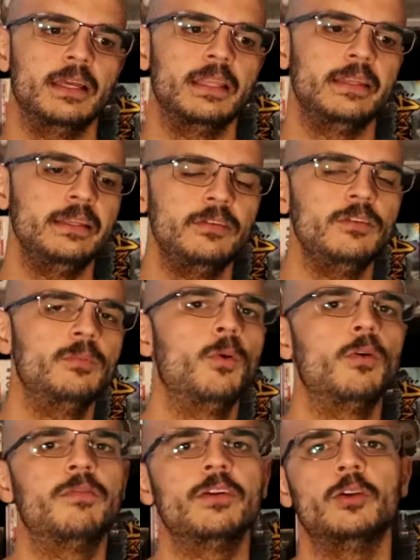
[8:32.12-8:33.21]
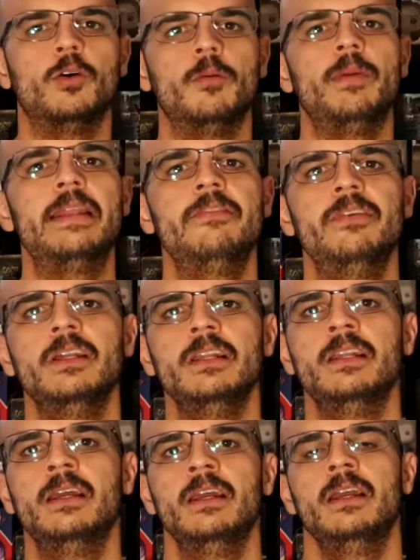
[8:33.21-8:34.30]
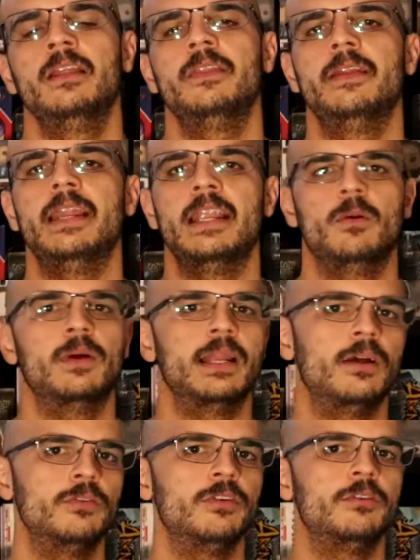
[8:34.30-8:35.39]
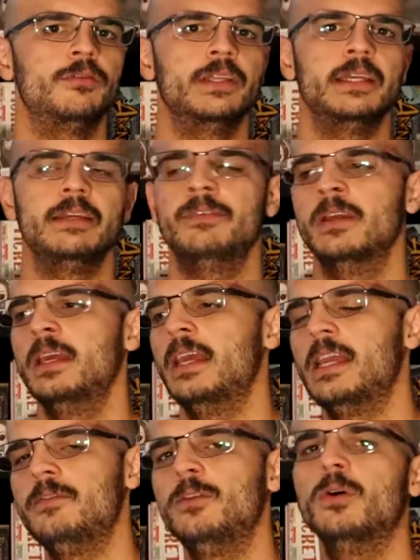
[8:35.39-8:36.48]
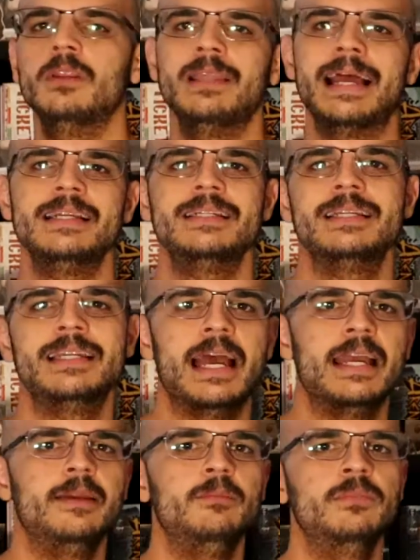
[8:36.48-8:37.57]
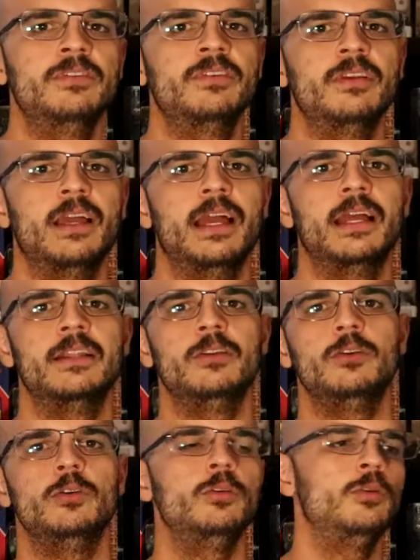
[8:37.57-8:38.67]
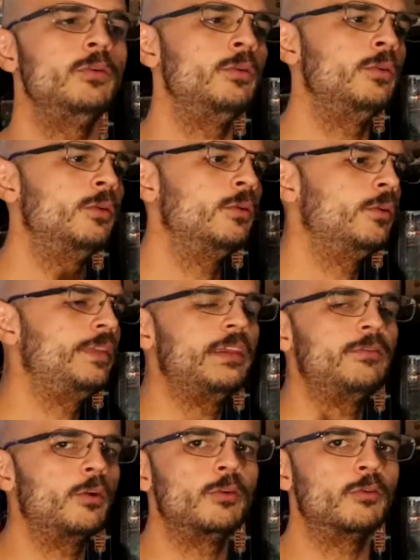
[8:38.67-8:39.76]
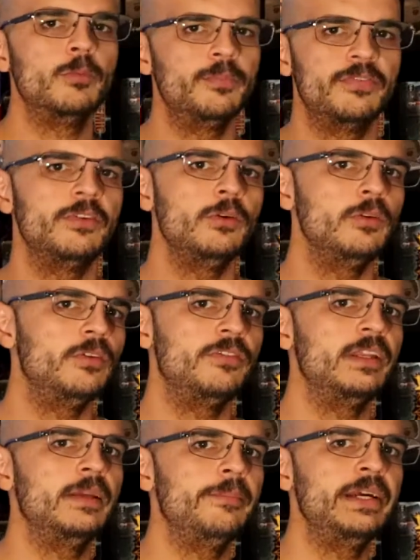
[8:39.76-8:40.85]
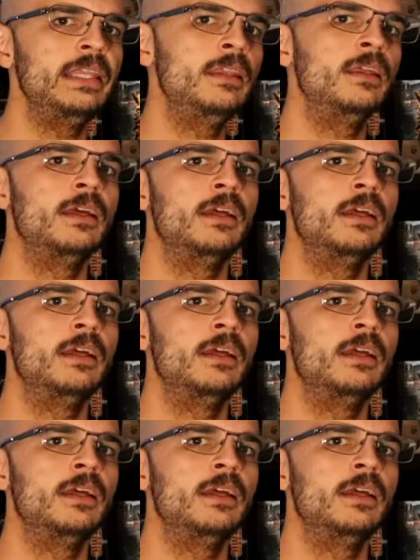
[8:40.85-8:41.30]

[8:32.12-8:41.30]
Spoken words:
This is more for your benefit than anyone else's, really. If you're late to games and there's no group for you to sit in with,